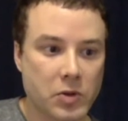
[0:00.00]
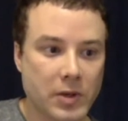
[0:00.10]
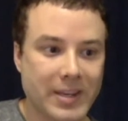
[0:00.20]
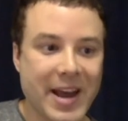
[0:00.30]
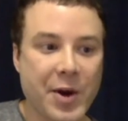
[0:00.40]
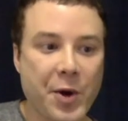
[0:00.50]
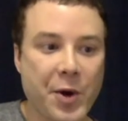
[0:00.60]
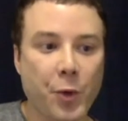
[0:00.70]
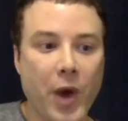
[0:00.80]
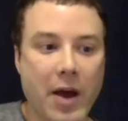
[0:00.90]
get
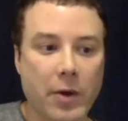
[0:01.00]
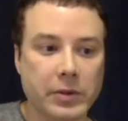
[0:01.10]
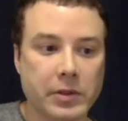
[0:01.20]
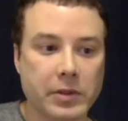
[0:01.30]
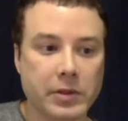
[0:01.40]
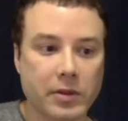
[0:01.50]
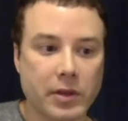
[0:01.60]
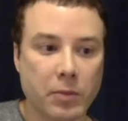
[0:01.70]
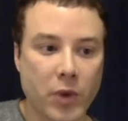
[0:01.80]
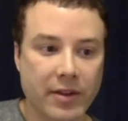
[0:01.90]
around the
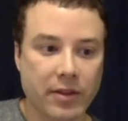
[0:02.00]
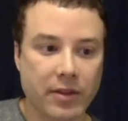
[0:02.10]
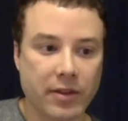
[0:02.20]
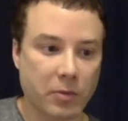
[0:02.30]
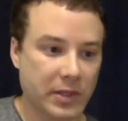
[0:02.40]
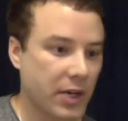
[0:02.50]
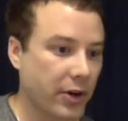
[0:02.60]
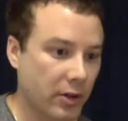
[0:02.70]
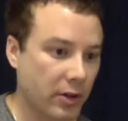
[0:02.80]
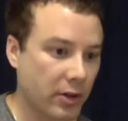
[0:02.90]
breadth of the
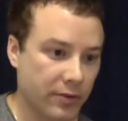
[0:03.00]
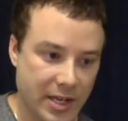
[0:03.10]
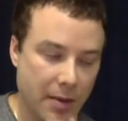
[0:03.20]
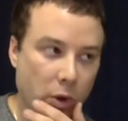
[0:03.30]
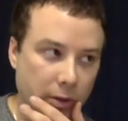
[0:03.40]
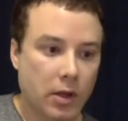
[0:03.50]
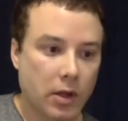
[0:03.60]
material for the step one.